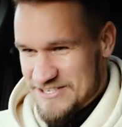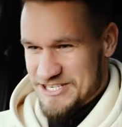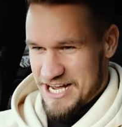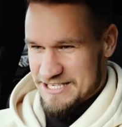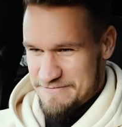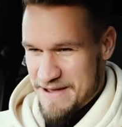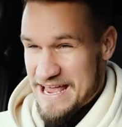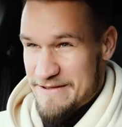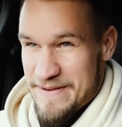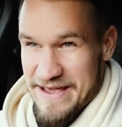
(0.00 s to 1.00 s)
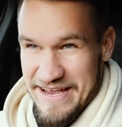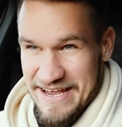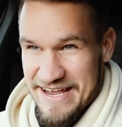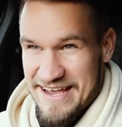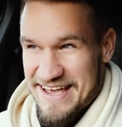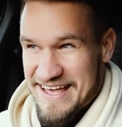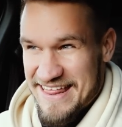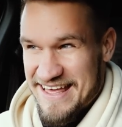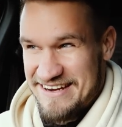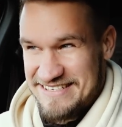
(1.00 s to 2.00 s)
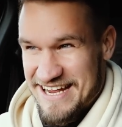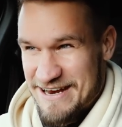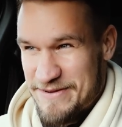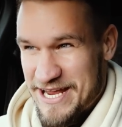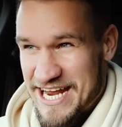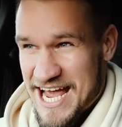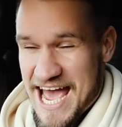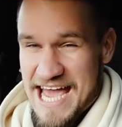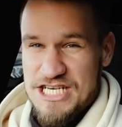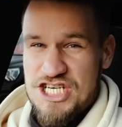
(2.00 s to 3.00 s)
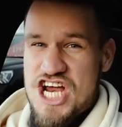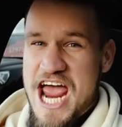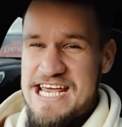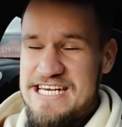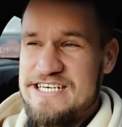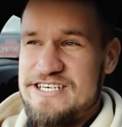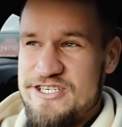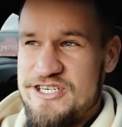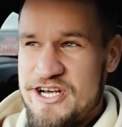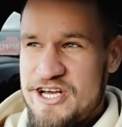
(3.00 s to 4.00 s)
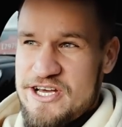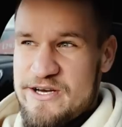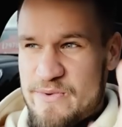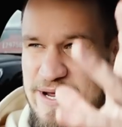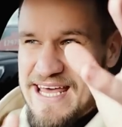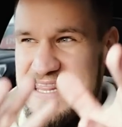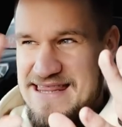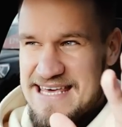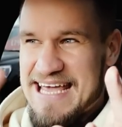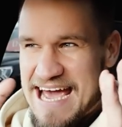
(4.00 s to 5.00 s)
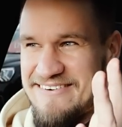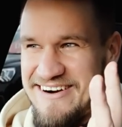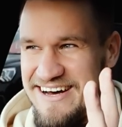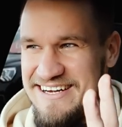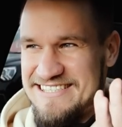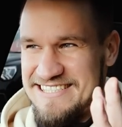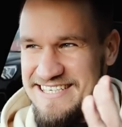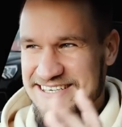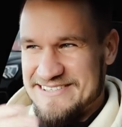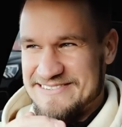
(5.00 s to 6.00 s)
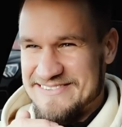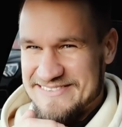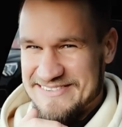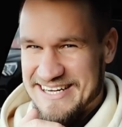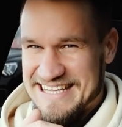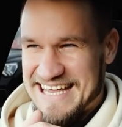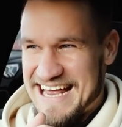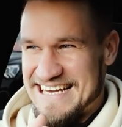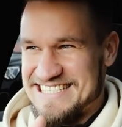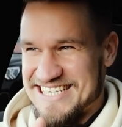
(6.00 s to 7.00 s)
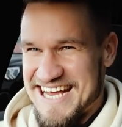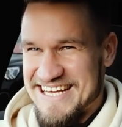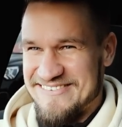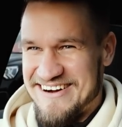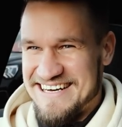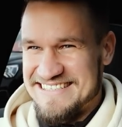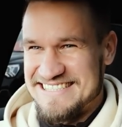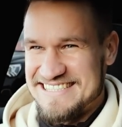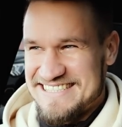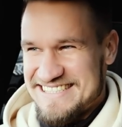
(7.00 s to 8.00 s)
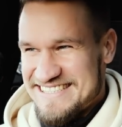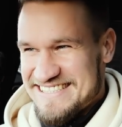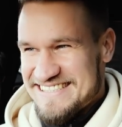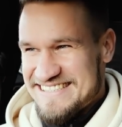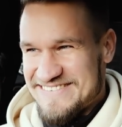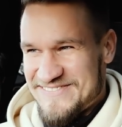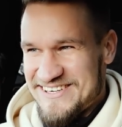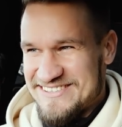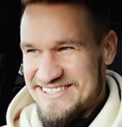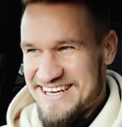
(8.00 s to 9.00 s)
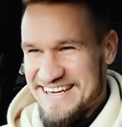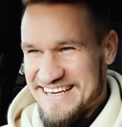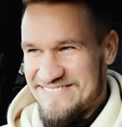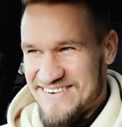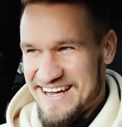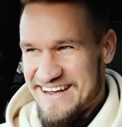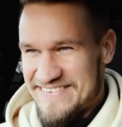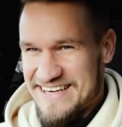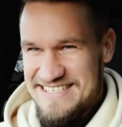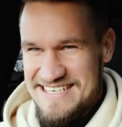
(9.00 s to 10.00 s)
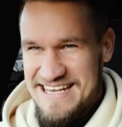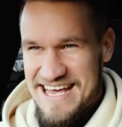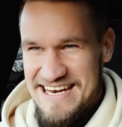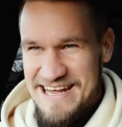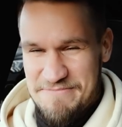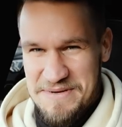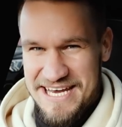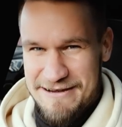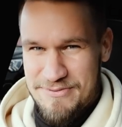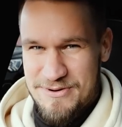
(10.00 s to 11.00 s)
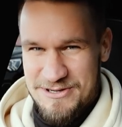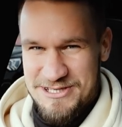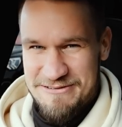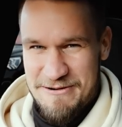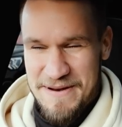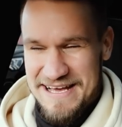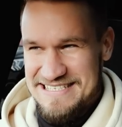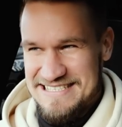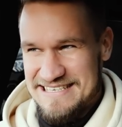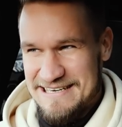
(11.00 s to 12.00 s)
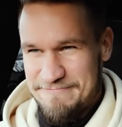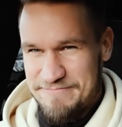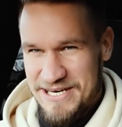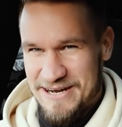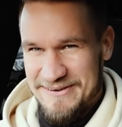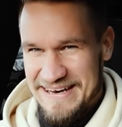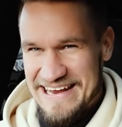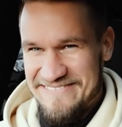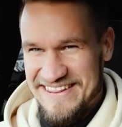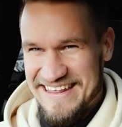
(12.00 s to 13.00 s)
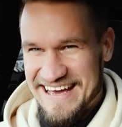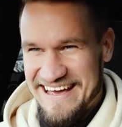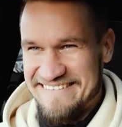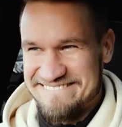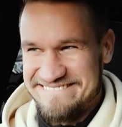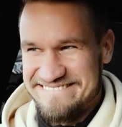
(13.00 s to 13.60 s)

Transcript: just maybe, there's going to be a change within the garage with Kelly's Jaguar that feels like it might eventually end up being a Porsche that replaces it. But I will leave it there.